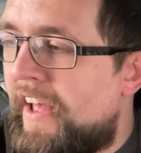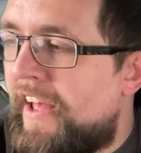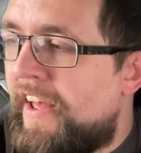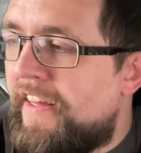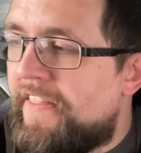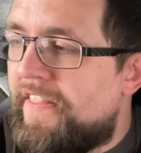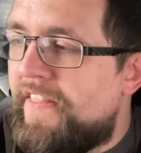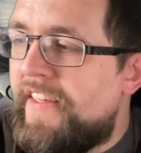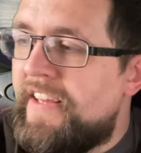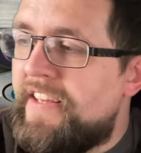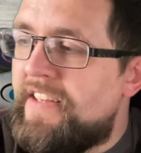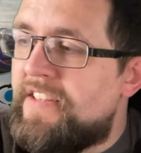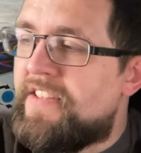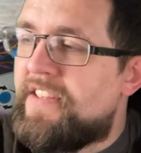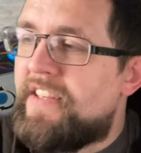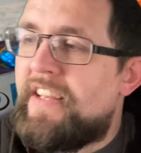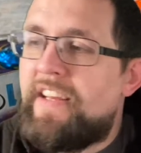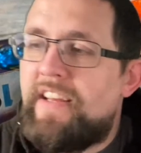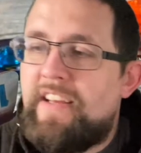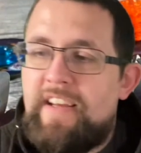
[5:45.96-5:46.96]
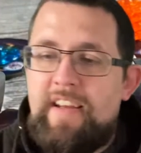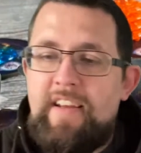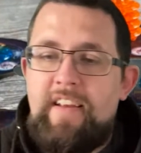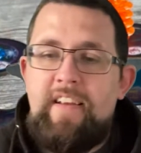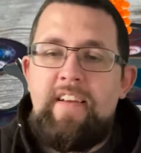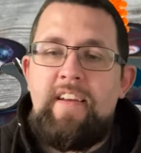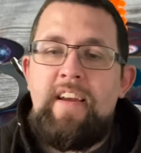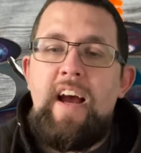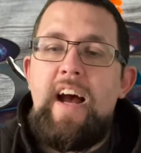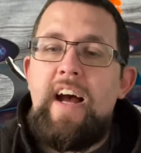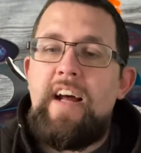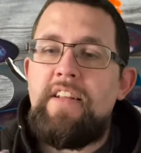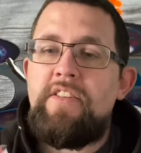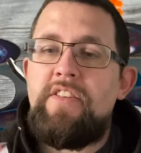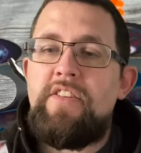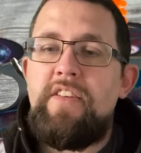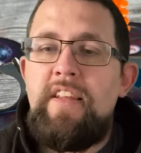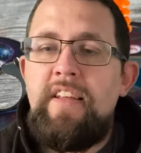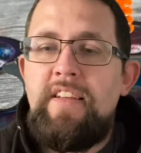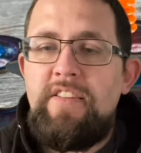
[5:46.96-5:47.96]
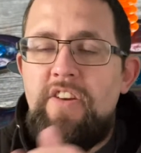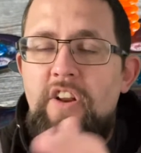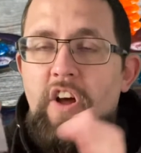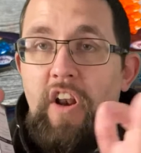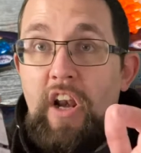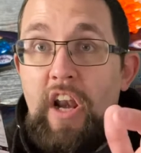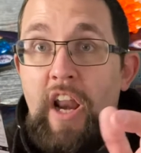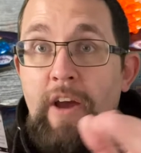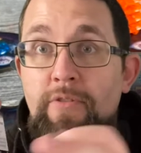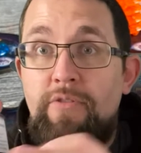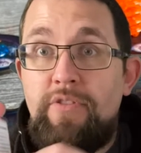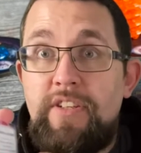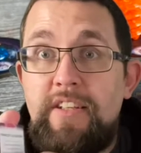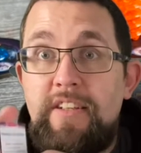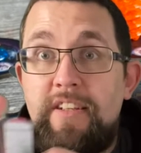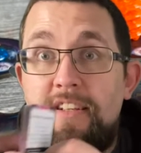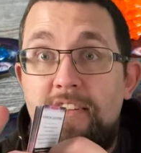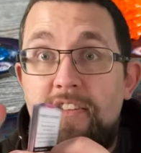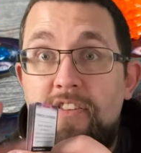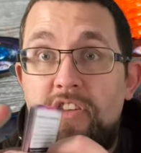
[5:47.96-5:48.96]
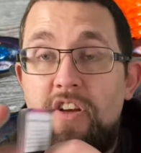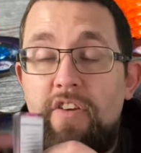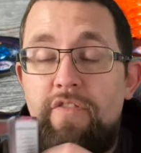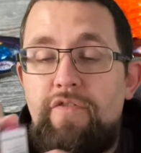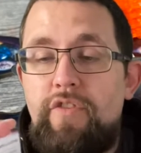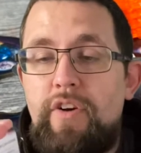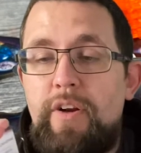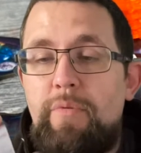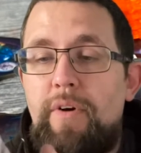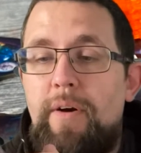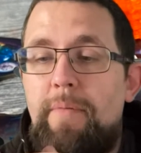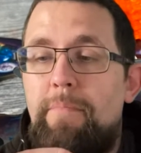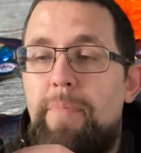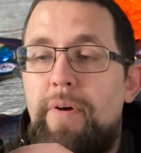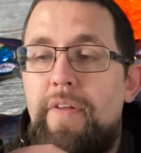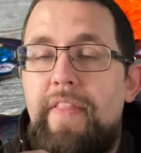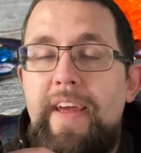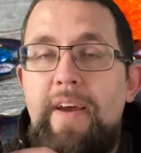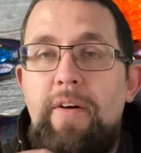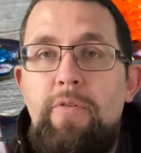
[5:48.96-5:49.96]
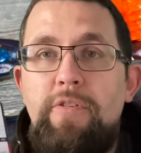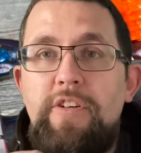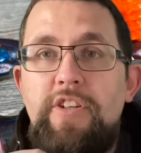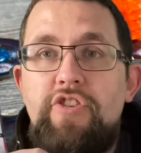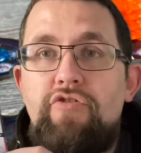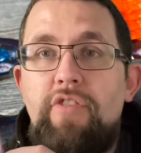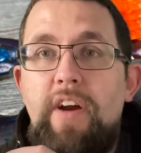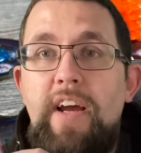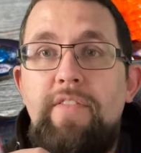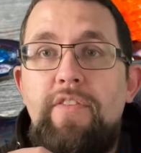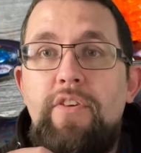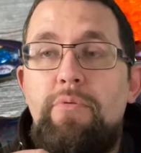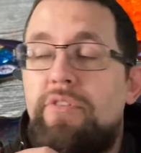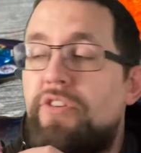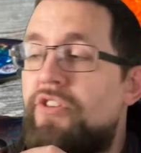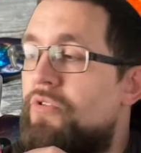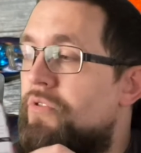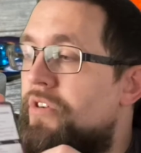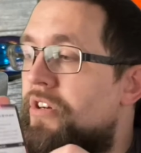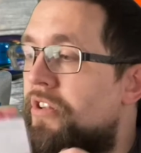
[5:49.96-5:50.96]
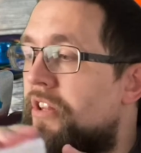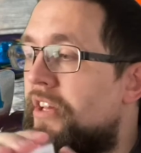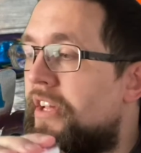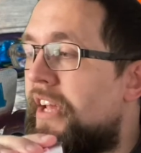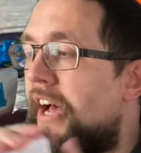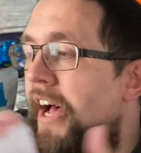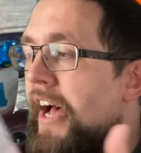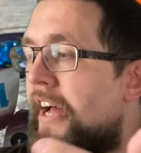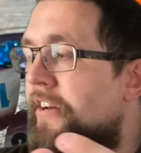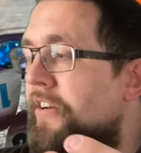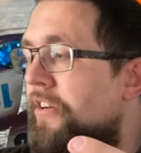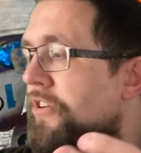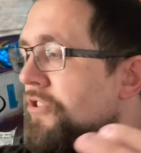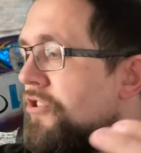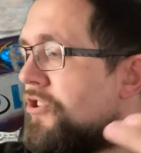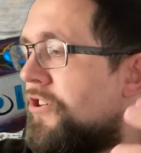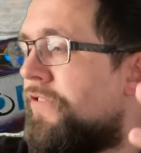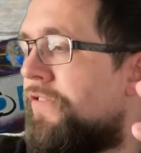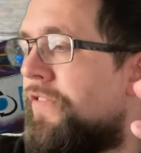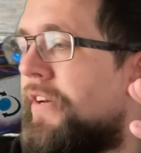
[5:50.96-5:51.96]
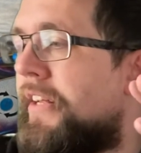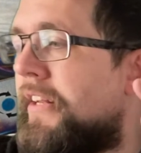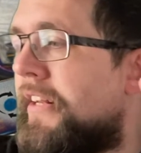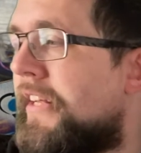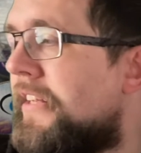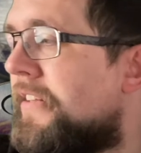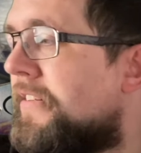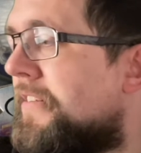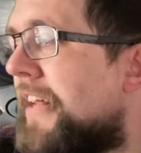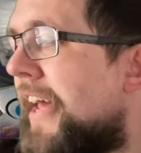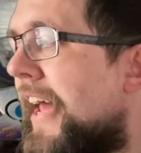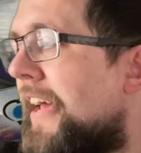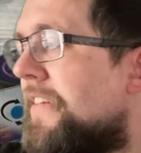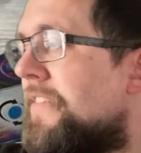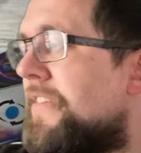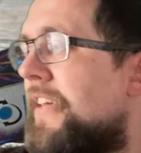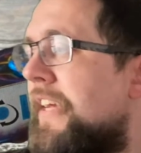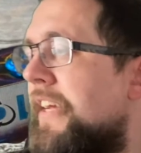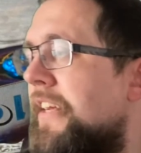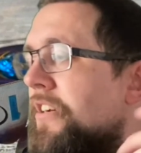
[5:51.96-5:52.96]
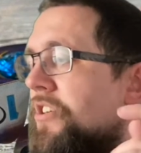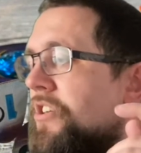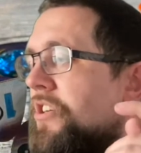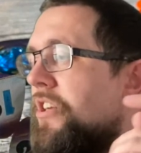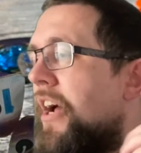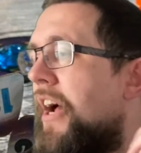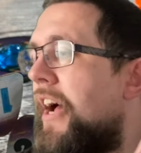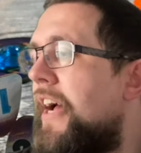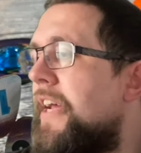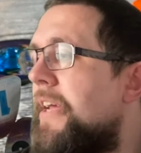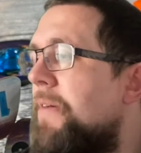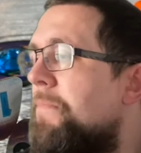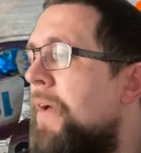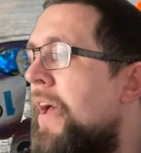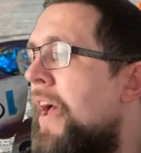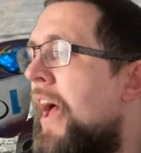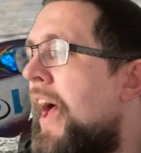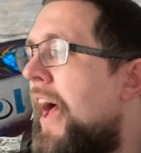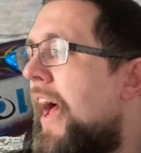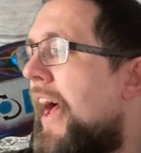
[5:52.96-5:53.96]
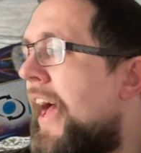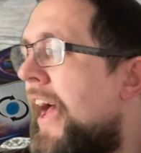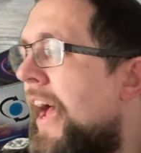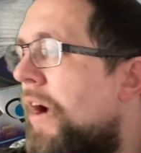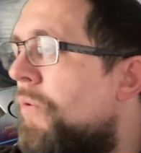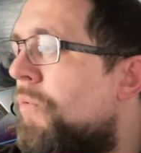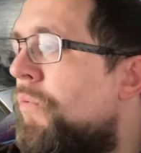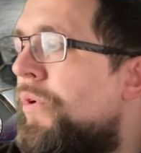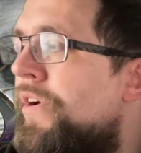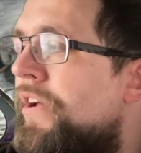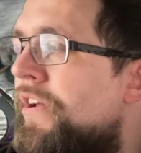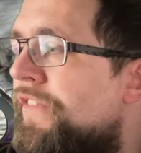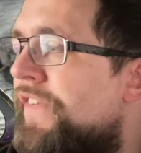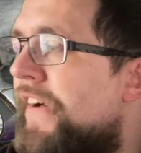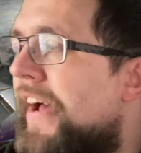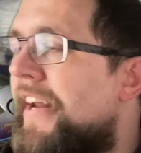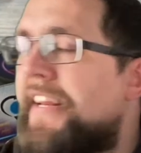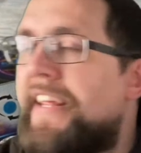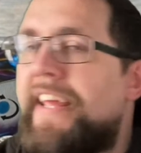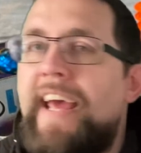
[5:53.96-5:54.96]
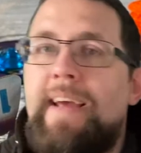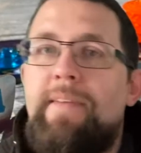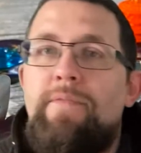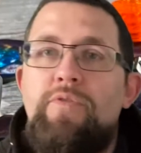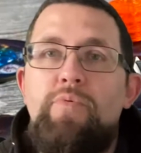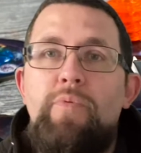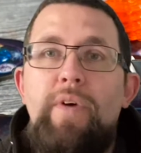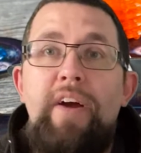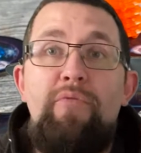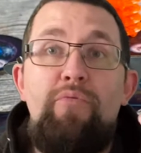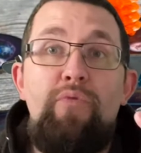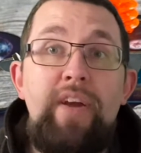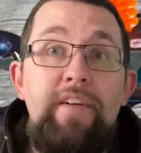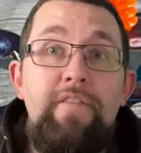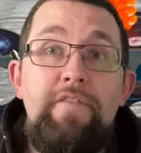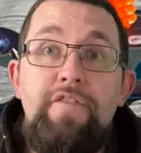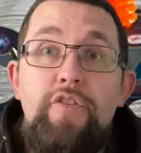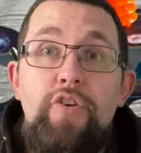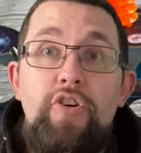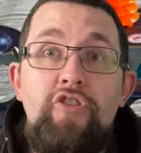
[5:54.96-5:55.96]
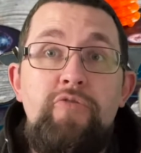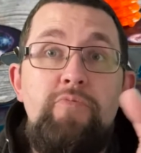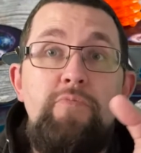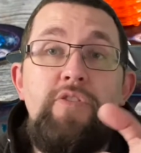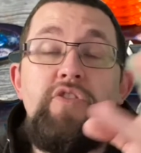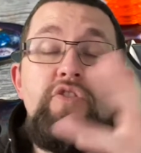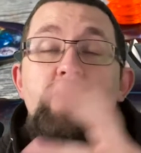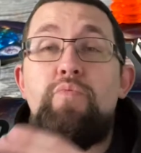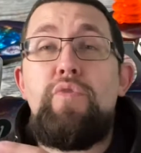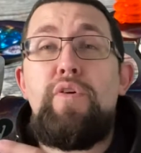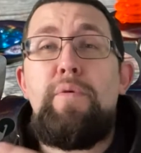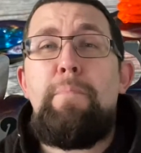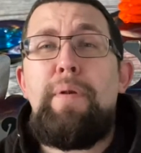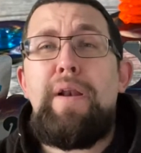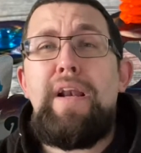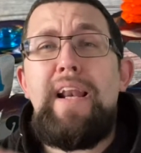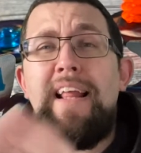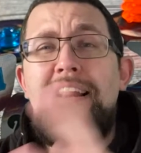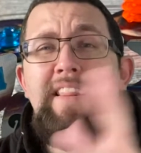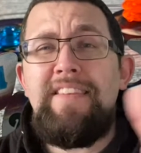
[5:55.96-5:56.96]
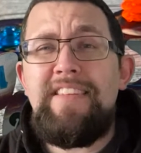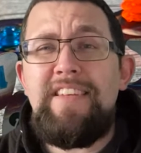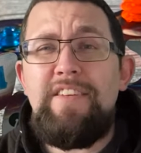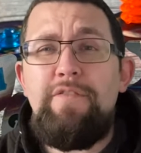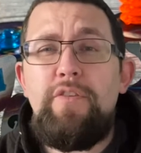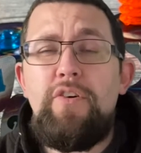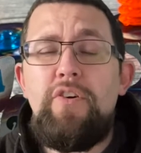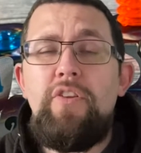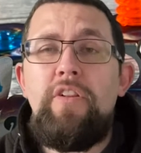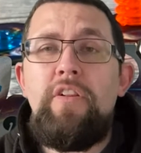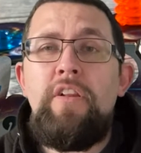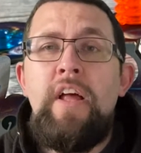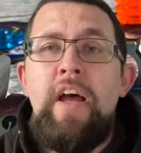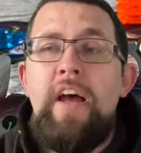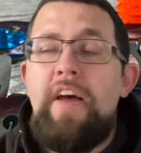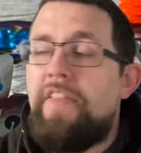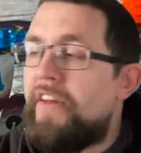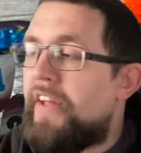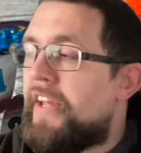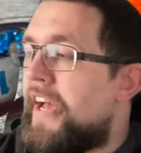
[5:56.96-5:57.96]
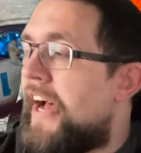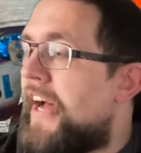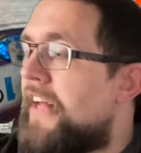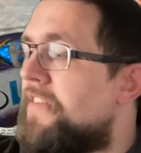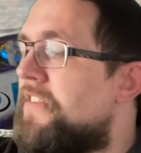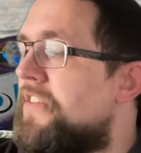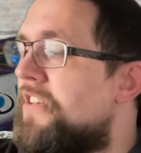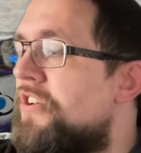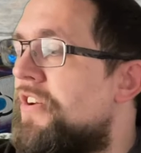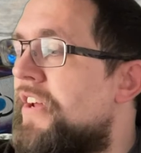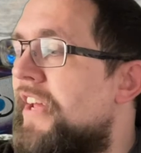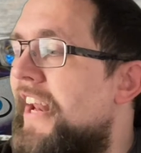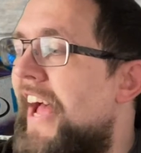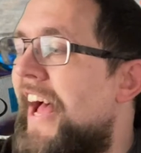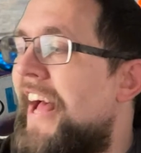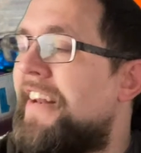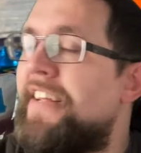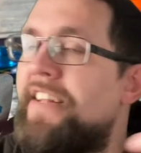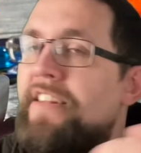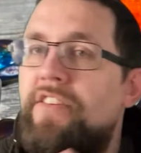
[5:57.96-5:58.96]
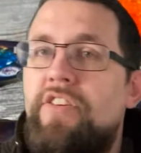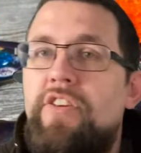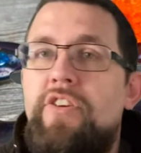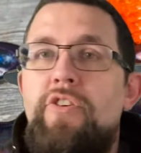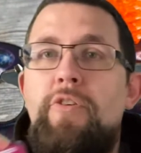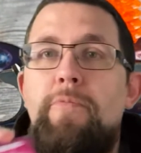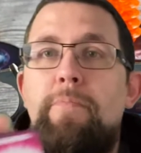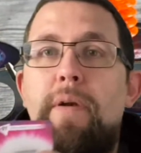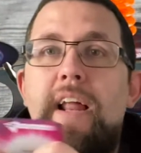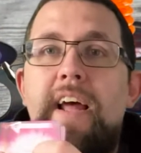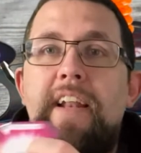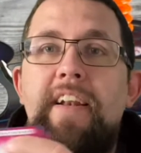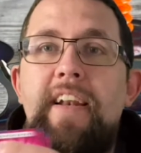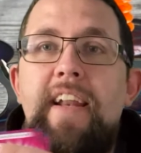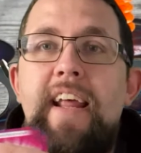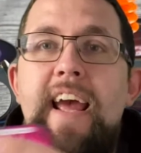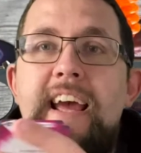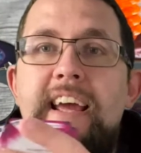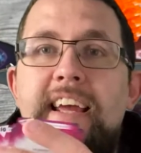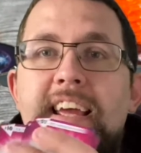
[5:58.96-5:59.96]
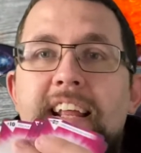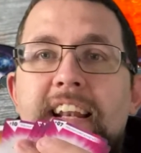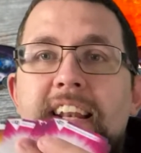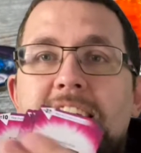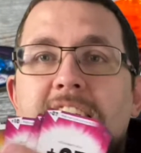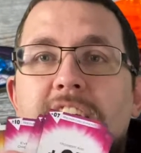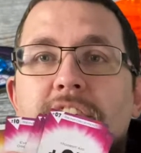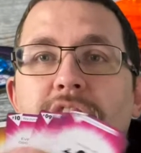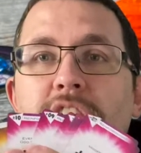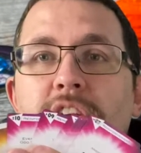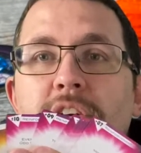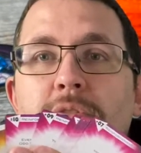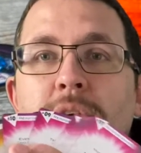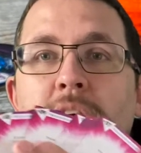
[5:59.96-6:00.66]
these cards, there's not loads in the Discovery one, but they always drive you onto another card and you're shuffling these decks each time. We've had games where reinforcements were plentiful, the cards that you can add into your plan deck, and they give you